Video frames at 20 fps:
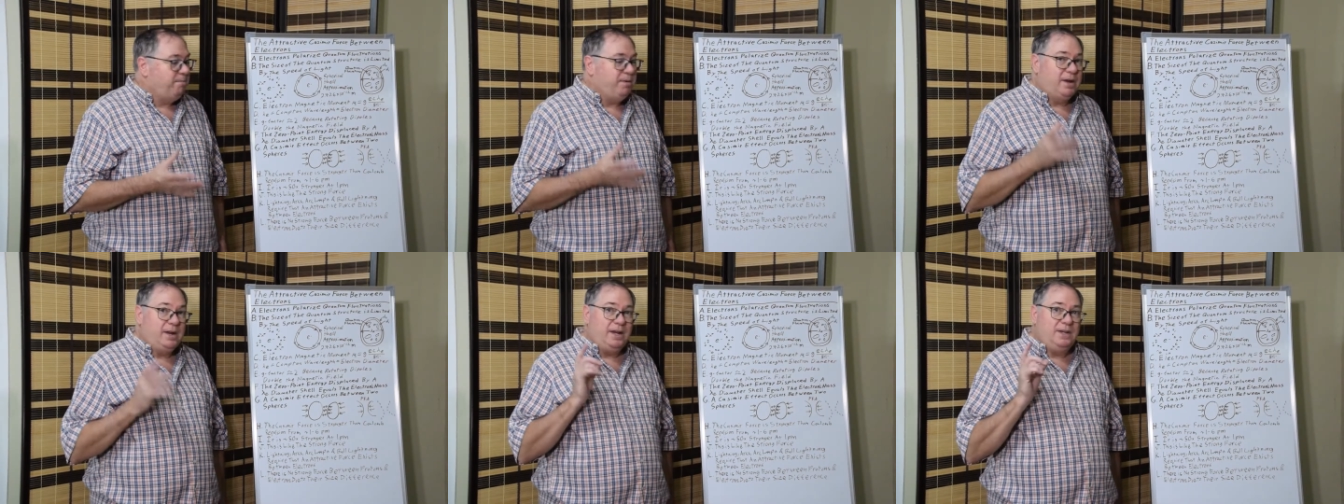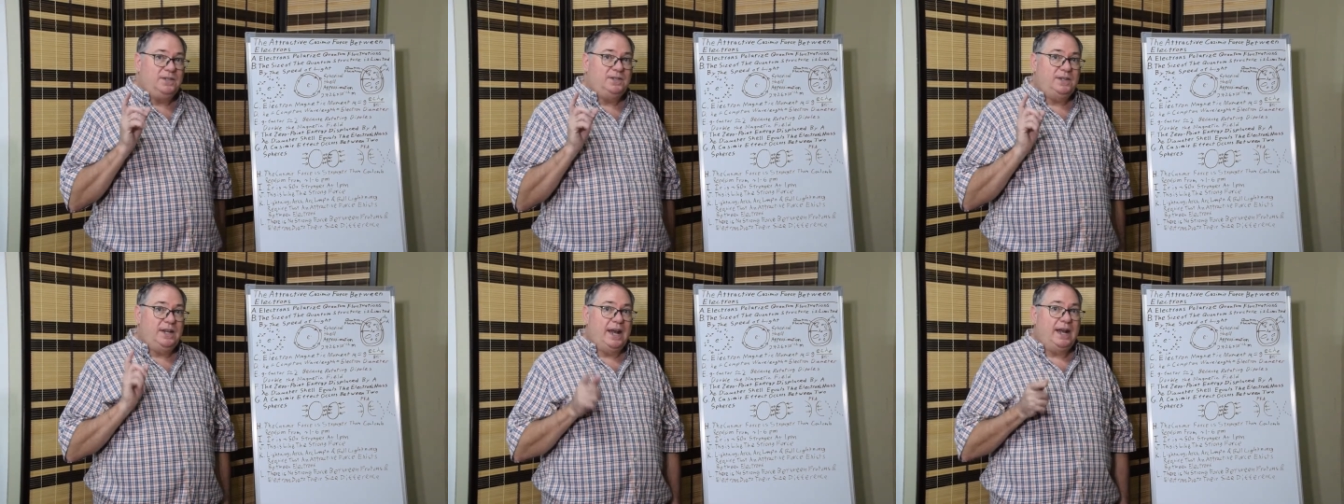
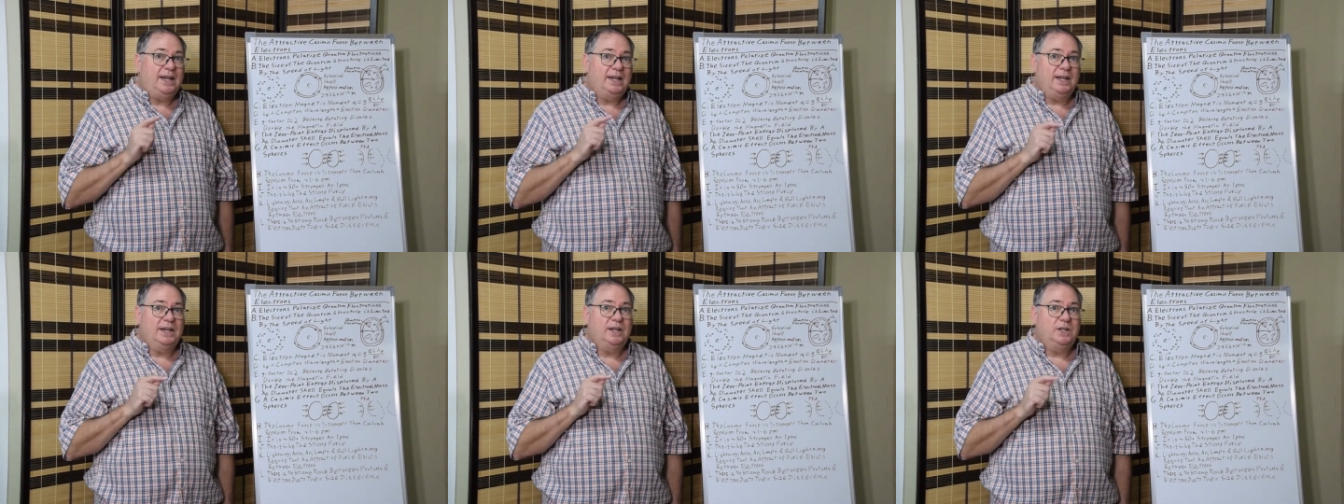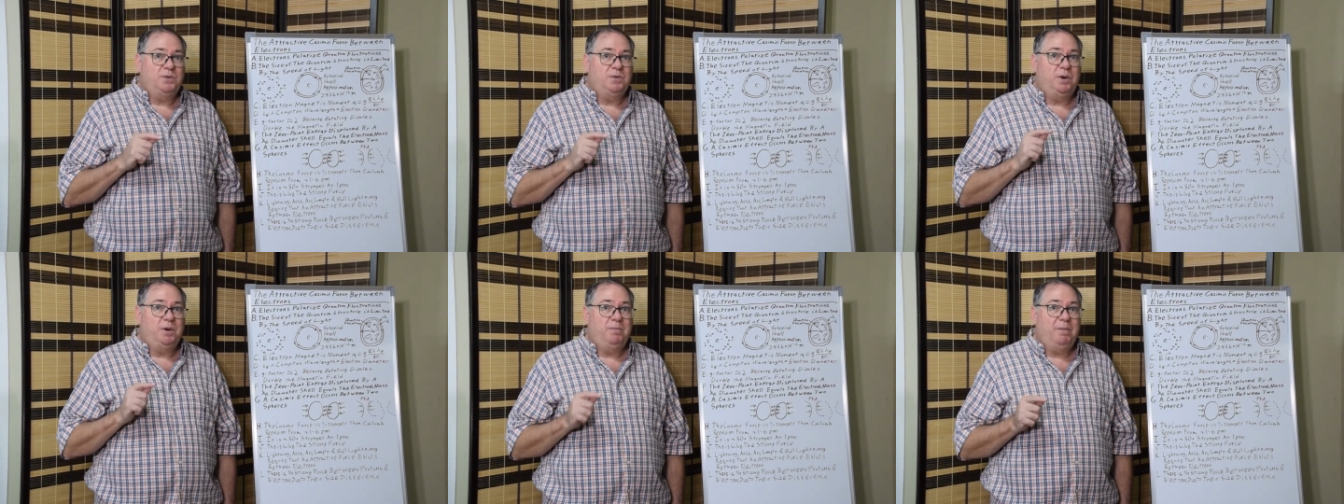because that
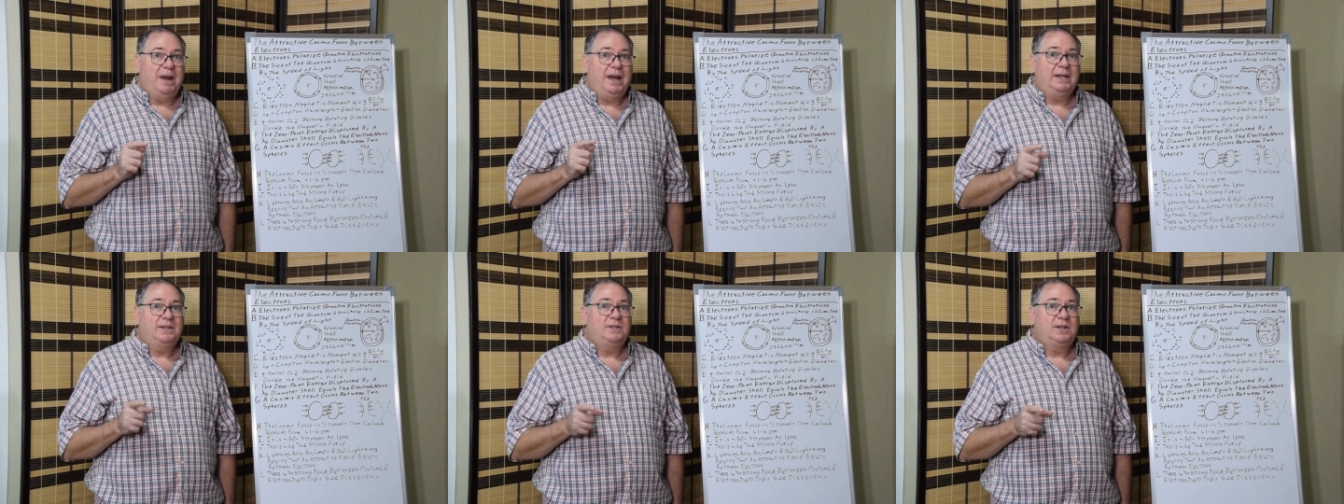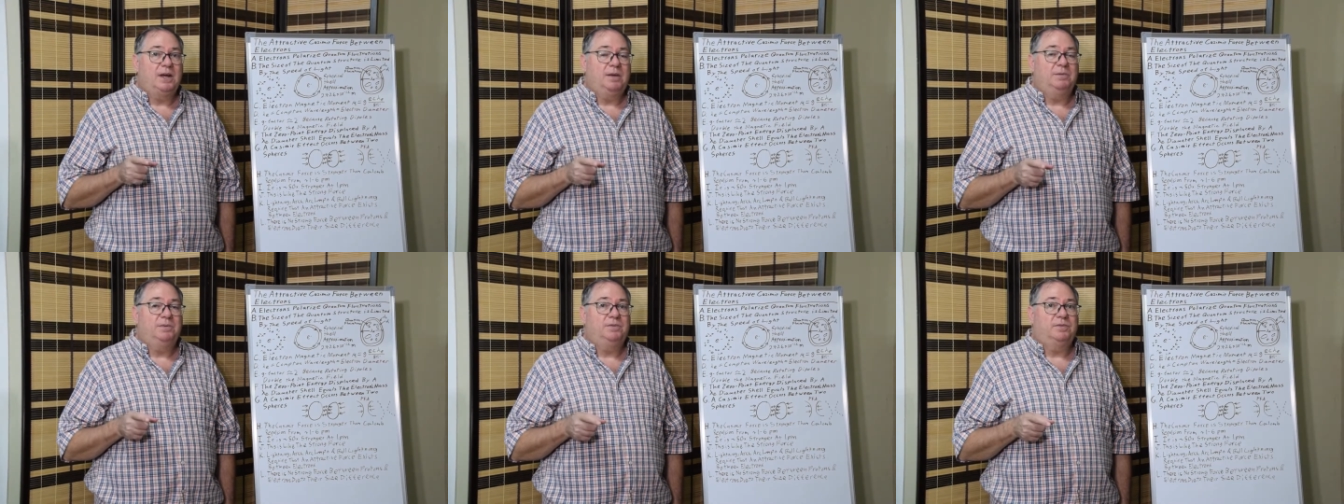is where mass
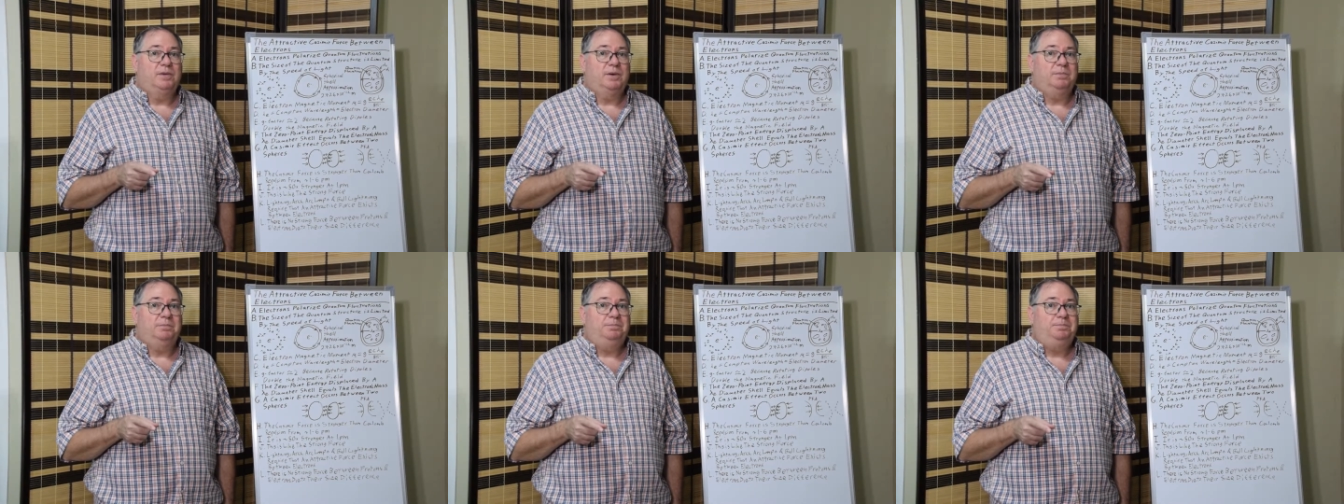comes from.